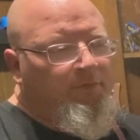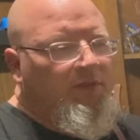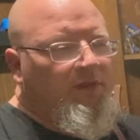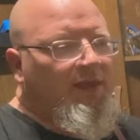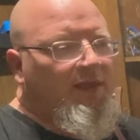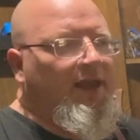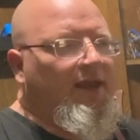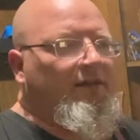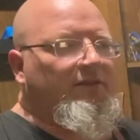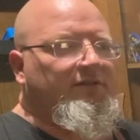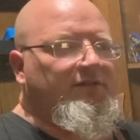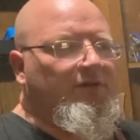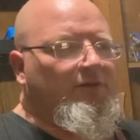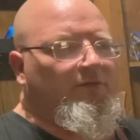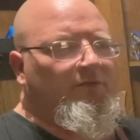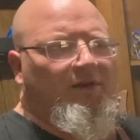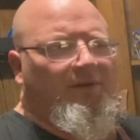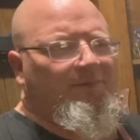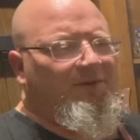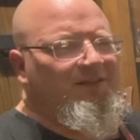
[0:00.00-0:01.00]
Yeah,
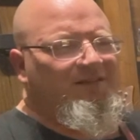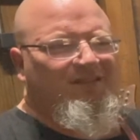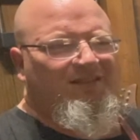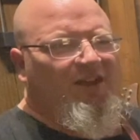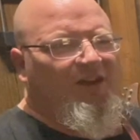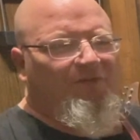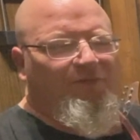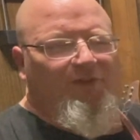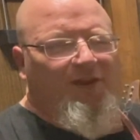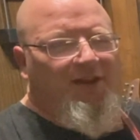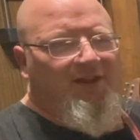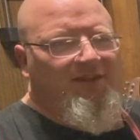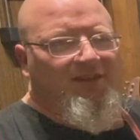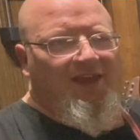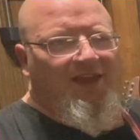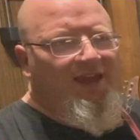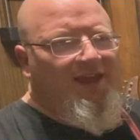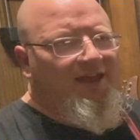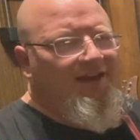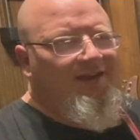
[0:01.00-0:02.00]
so, I mean, stuff like
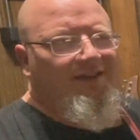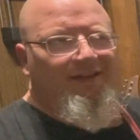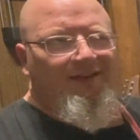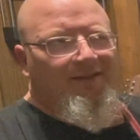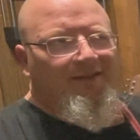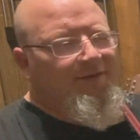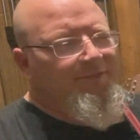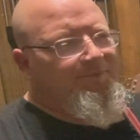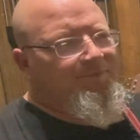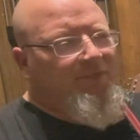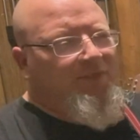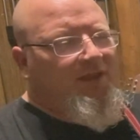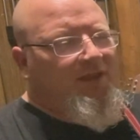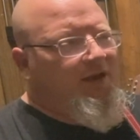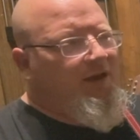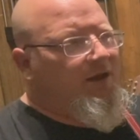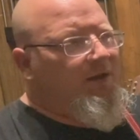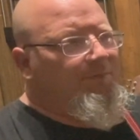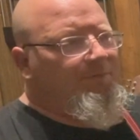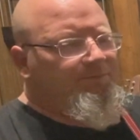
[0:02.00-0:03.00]
that.
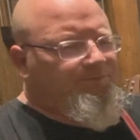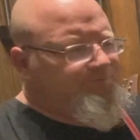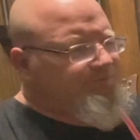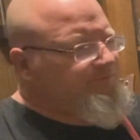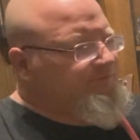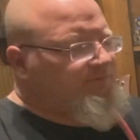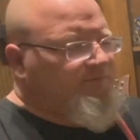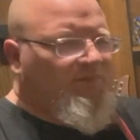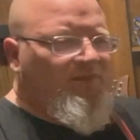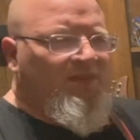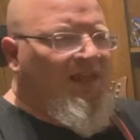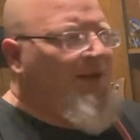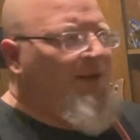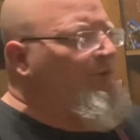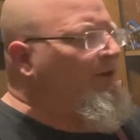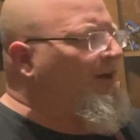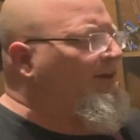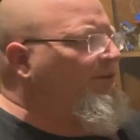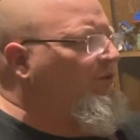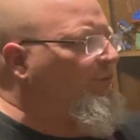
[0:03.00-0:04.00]
I'm
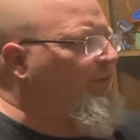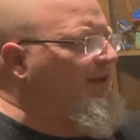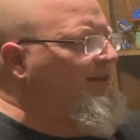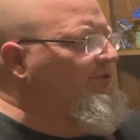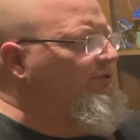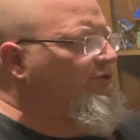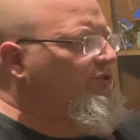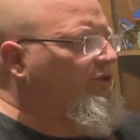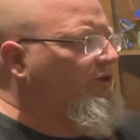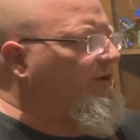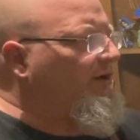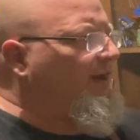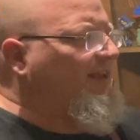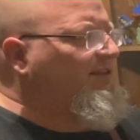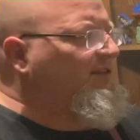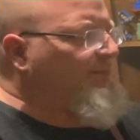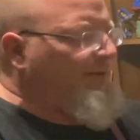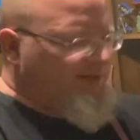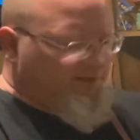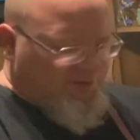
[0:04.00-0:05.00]
wearing the Weezer shirt. I
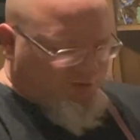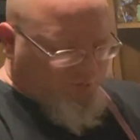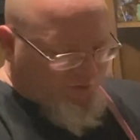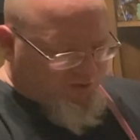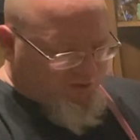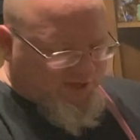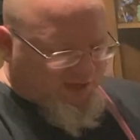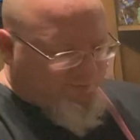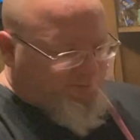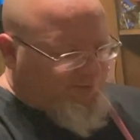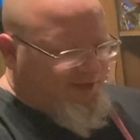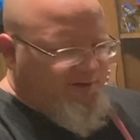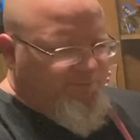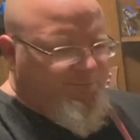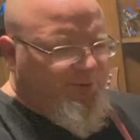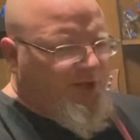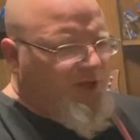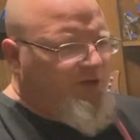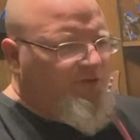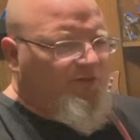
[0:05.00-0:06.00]
spent so much time playing punk